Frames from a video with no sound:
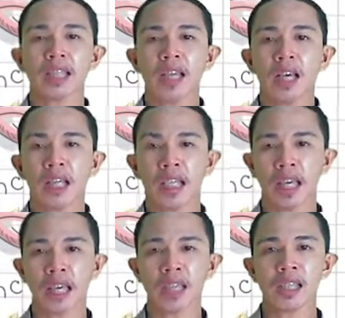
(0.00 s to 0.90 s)

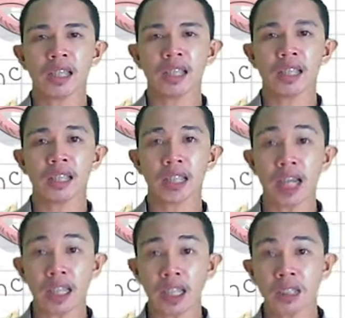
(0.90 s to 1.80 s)
again, the
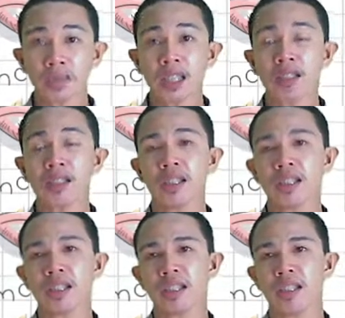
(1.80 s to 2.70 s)
standard deviation is
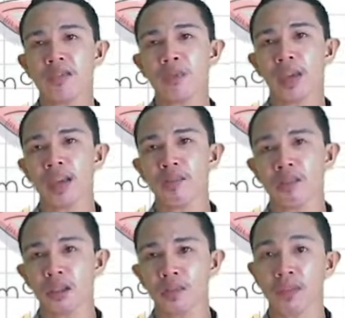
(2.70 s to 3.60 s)
just the square root
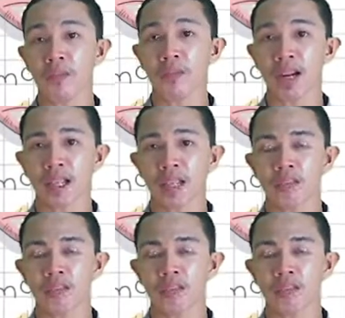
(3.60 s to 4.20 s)
of the variance.